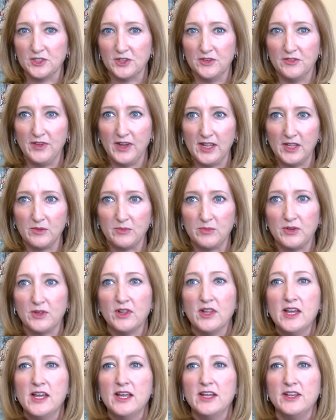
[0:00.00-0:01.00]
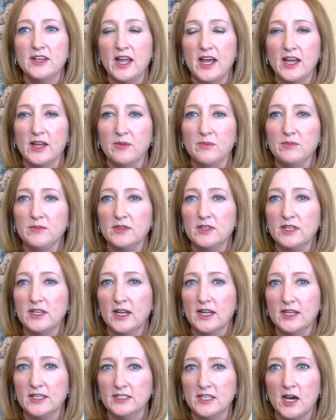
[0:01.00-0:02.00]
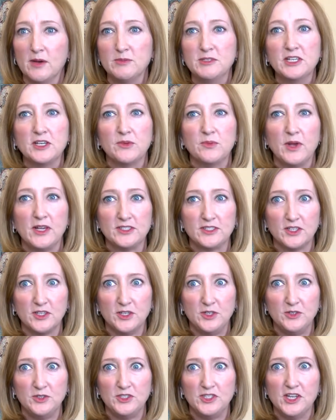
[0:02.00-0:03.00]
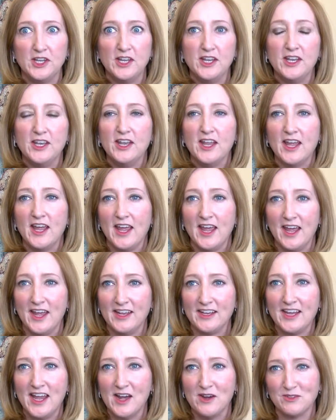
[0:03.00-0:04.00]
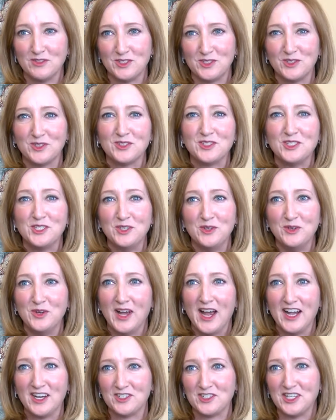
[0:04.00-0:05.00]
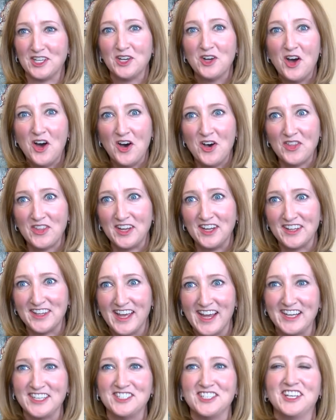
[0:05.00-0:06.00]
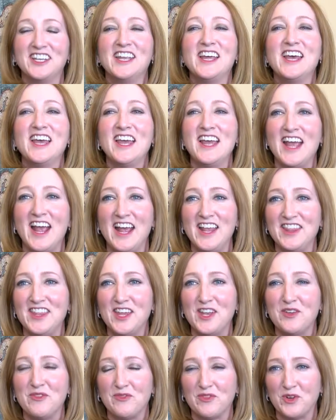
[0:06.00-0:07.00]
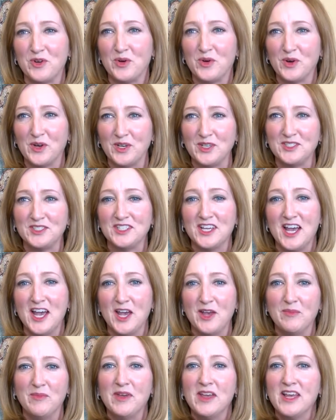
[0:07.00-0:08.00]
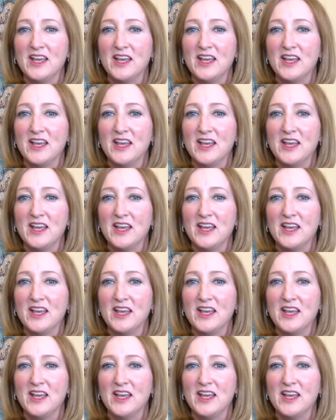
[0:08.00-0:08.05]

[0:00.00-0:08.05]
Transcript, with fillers: are available. Um, adopting a resolution at council to actually call the election. And then, of course, um,